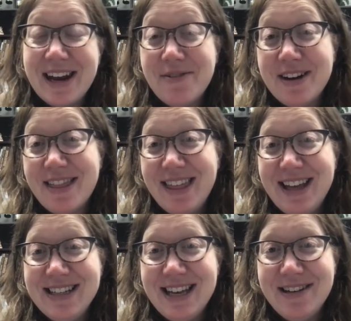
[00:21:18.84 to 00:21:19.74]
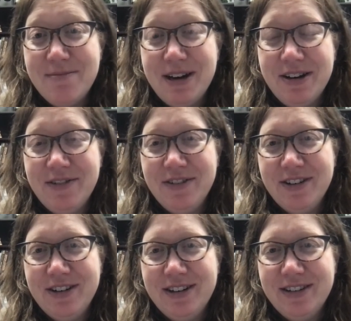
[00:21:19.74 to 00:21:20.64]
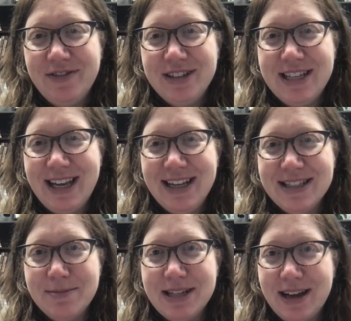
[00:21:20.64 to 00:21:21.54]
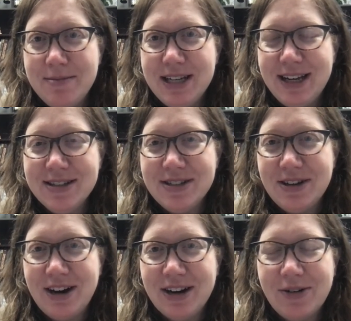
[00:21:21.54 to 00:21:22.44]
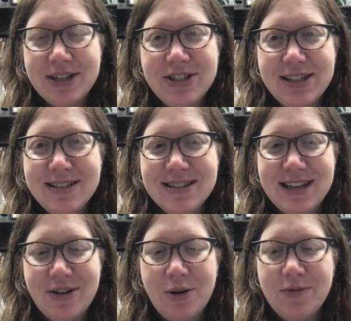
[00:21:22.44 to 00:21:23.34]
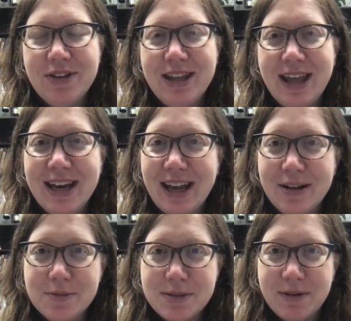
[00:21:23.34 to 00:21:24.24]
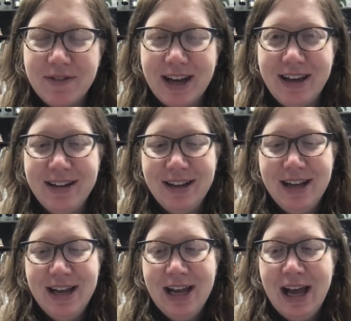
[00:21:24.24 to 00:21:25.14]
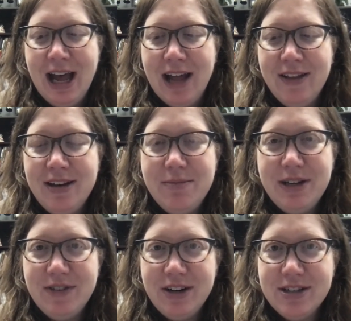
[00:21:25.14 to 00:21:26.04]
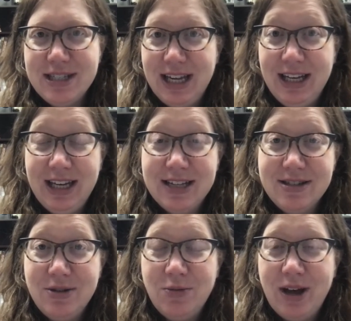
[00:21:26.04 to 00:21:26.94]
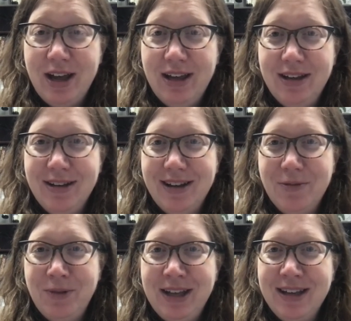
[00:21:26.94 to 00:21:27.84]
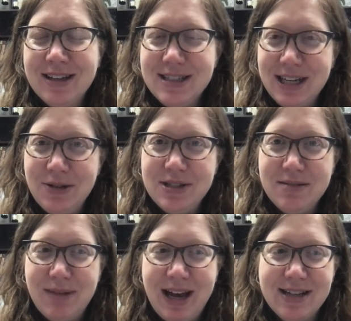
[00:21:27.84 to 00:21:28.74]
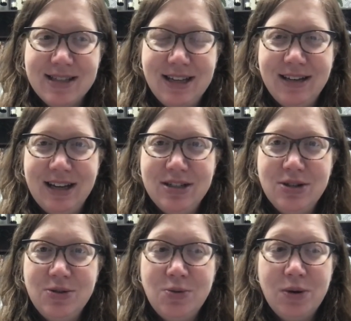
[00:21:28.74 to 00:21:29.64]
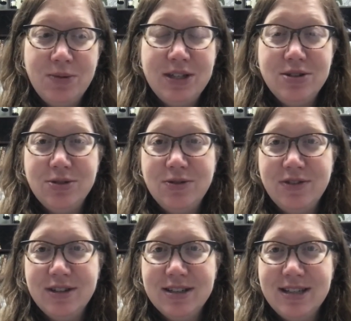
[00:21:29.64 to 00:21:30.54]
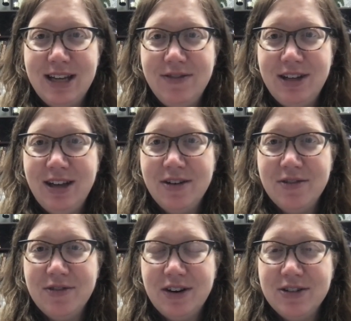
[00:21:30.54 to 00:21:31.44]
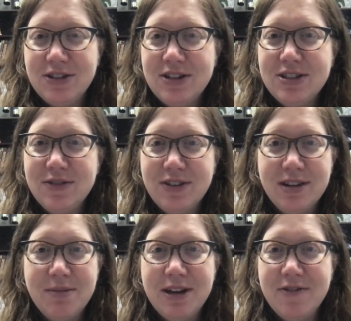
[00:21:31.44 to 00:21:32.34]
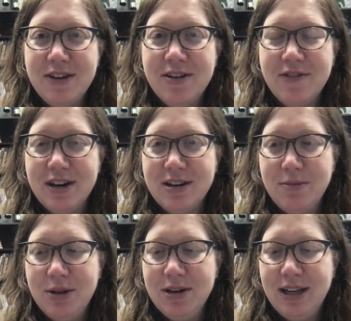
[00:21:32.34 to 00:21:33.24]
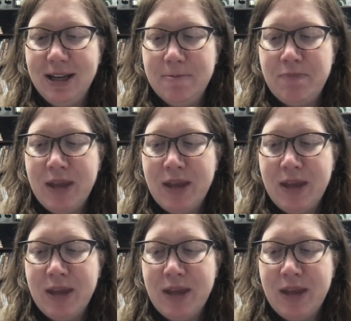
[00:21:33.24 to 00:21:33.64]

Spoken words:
I want to thank Dan and Mary for taking some time to answer our questions, and hopefully that helps provide a little bit of understanding as to why we continue to mask and do what we do for the safety of our church and for the benefit of our community.